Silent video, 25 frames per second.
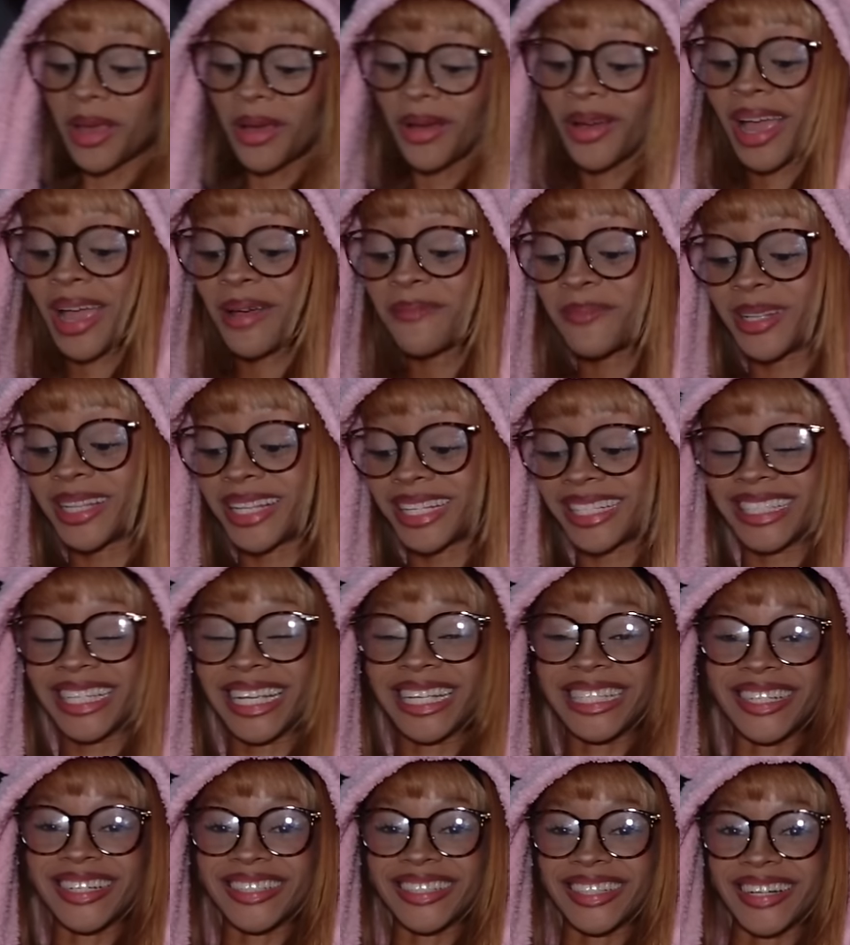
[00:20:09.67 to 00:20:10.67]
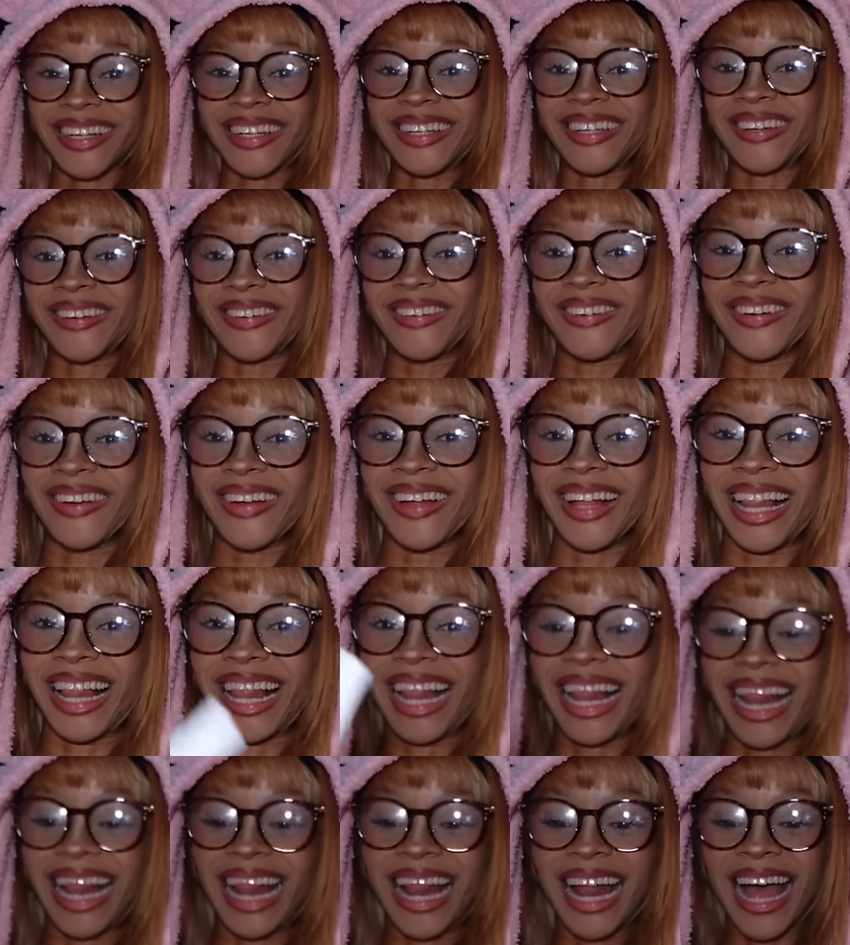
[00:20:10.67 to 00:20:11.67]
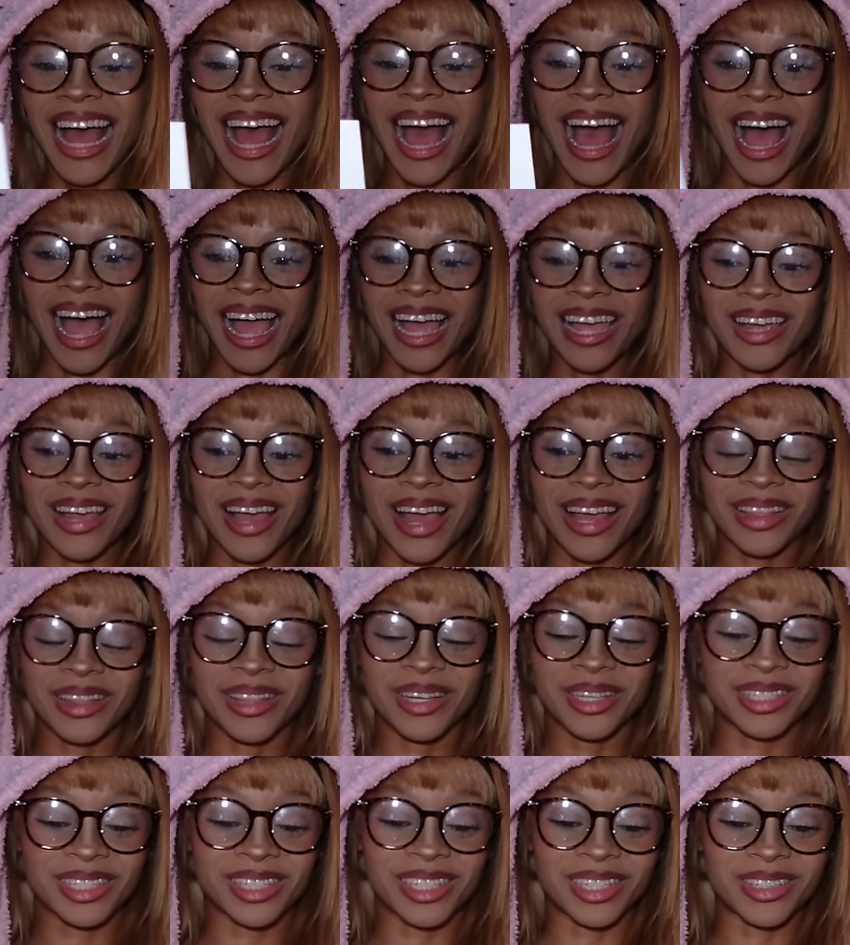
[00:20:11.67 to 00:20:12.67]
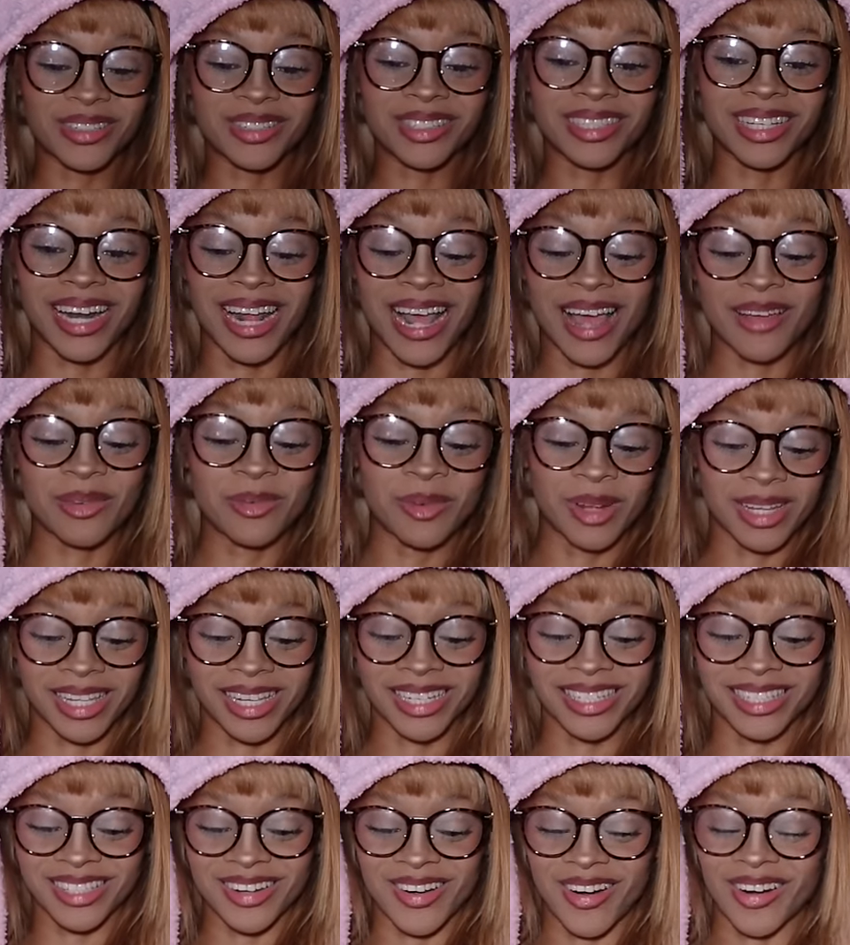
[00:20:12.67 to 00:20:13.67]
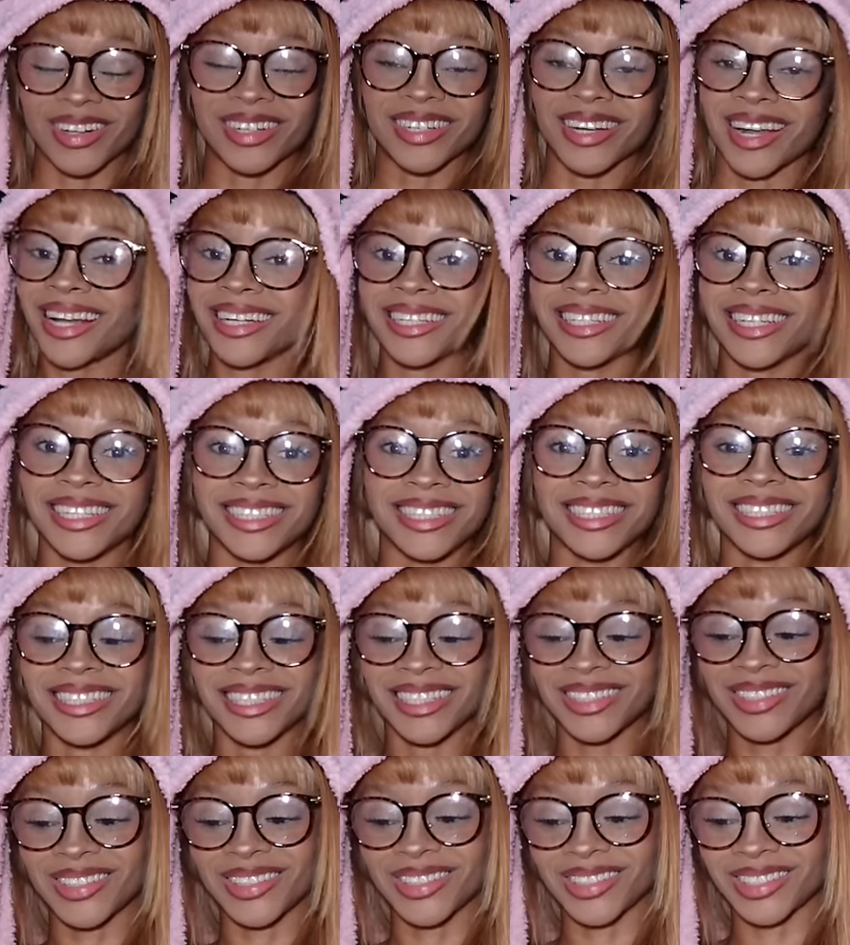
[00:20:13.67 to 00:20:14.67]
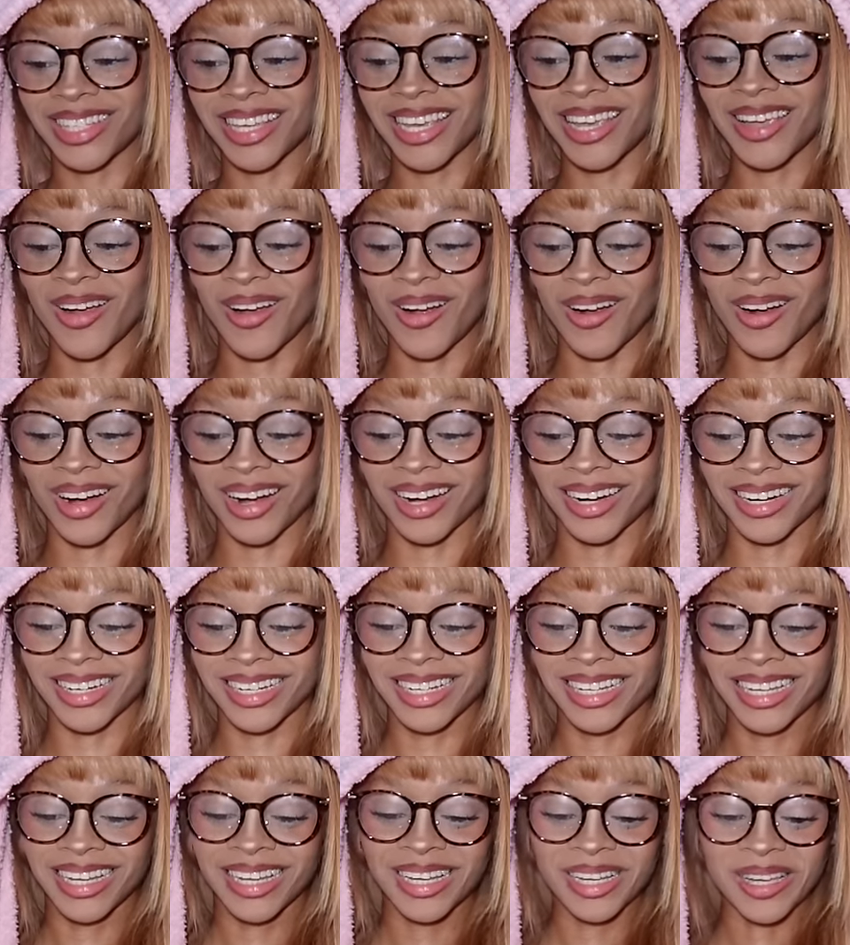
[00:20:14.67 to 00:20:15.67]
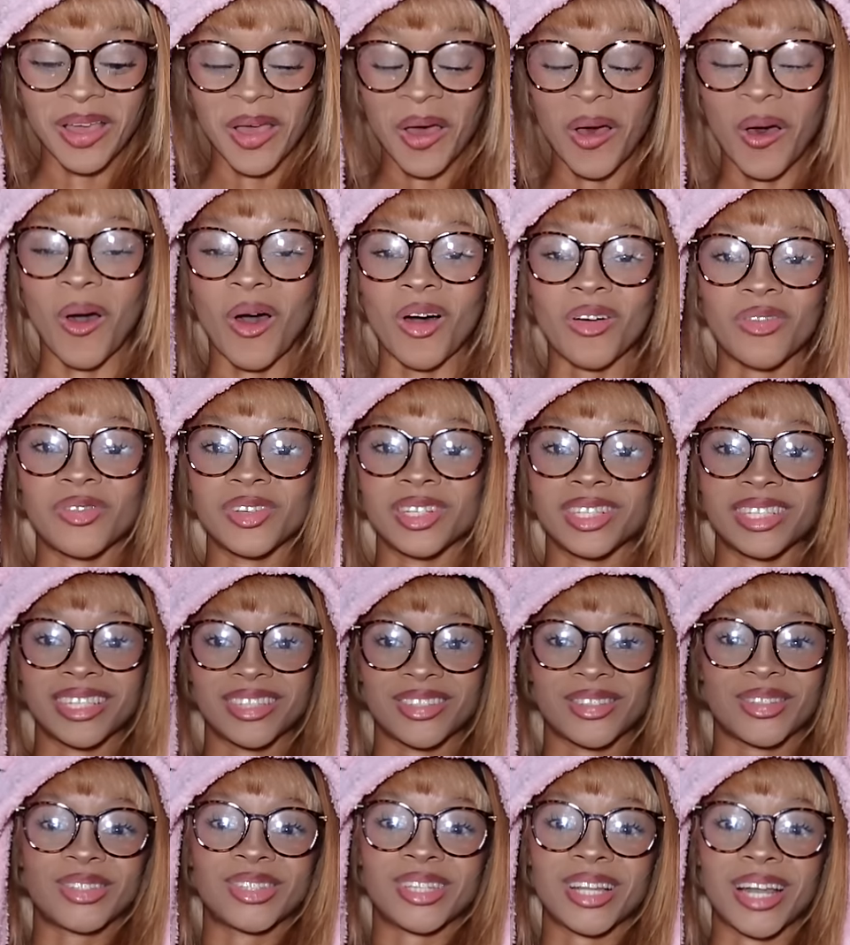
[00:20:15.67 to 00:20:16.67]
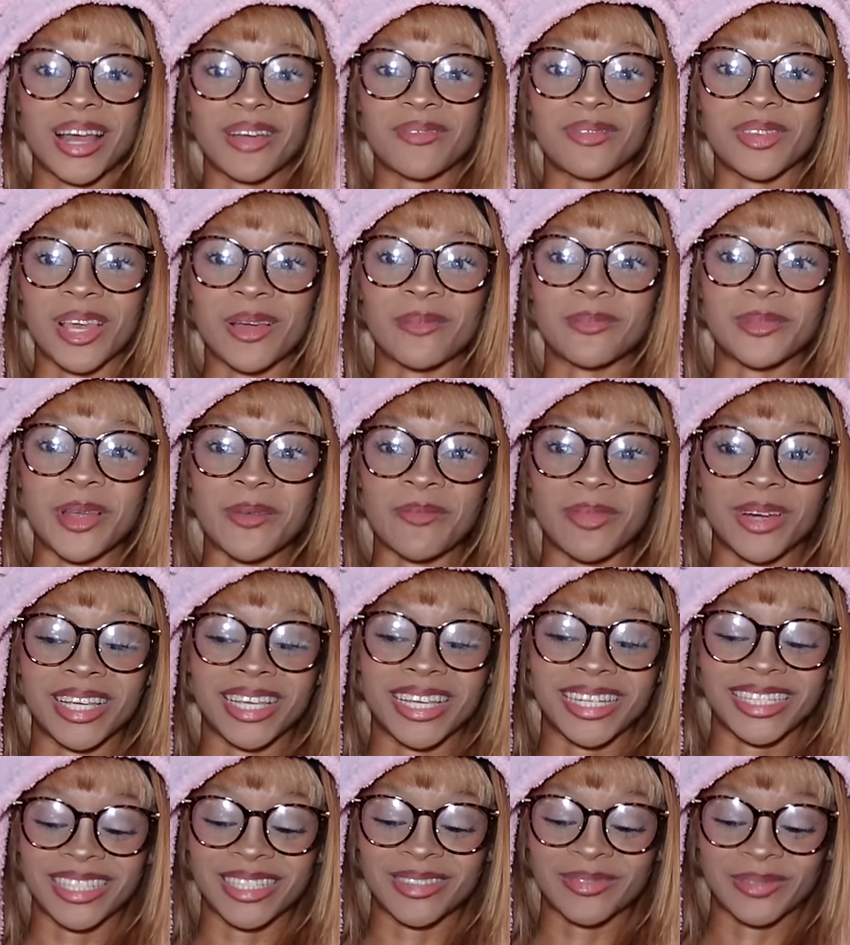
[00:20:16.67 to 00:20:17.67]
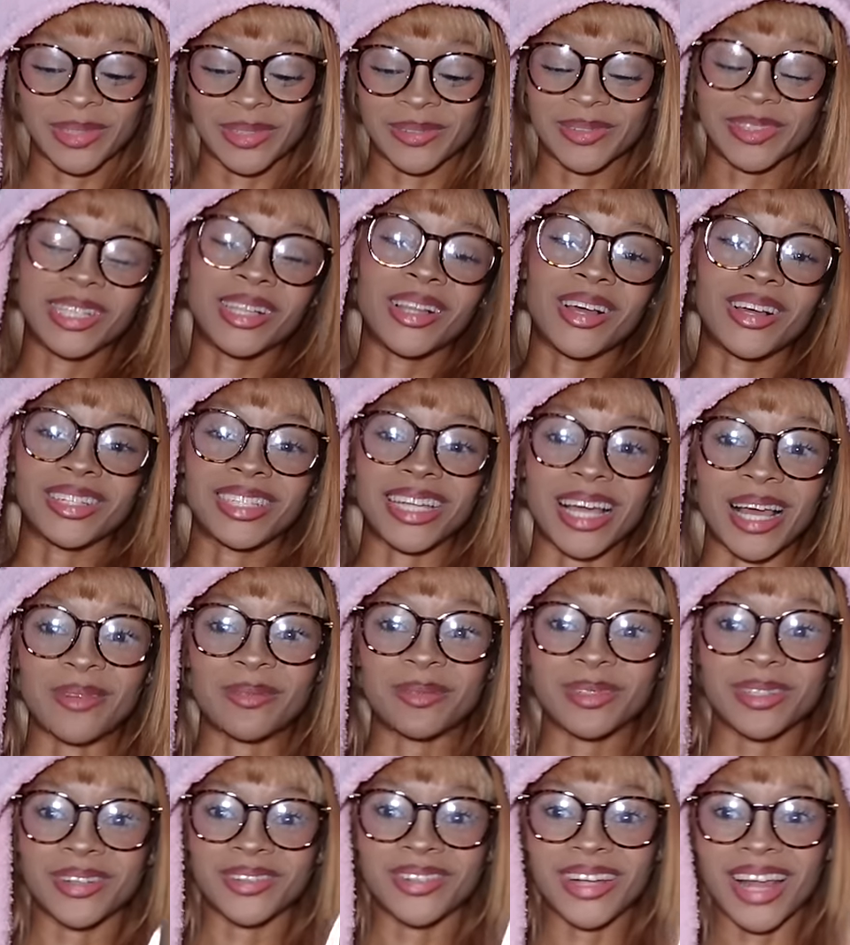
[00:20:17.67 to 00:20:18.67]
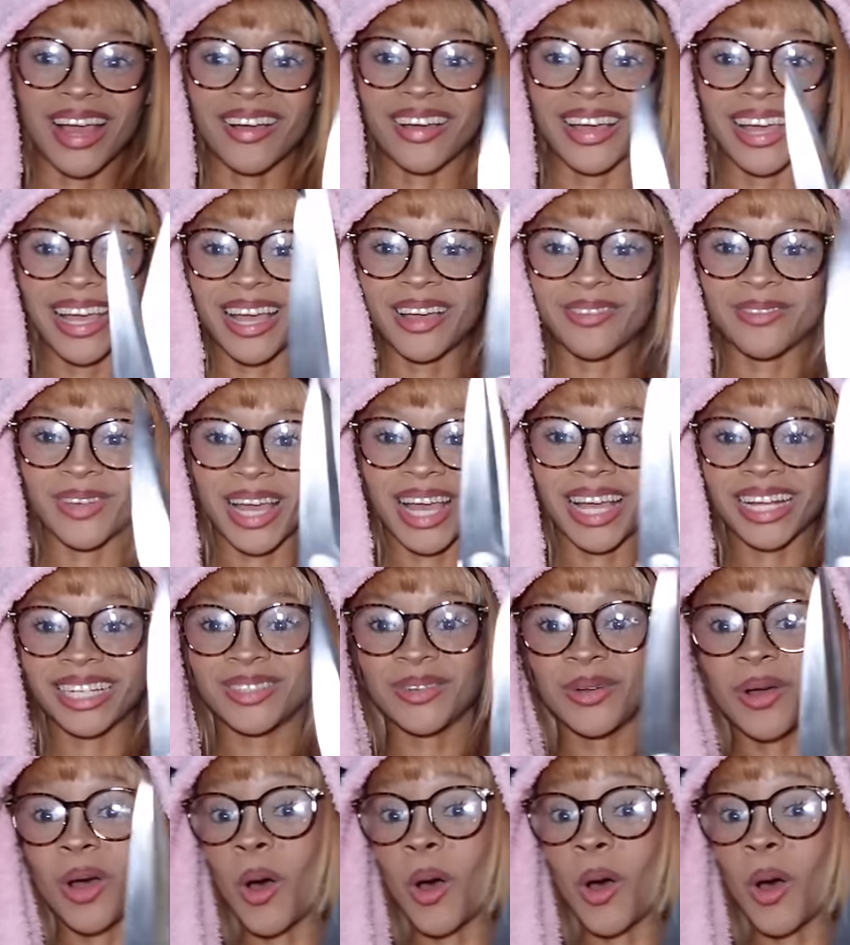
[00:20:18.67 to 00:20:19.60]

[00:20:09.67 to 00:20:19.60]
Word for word: okay, but the scissors are cool. I the scissors that I have in my kitchen are not kitchen scissors. They are office scissors that I've kept in my kitchen for a really long time. So now I have actually.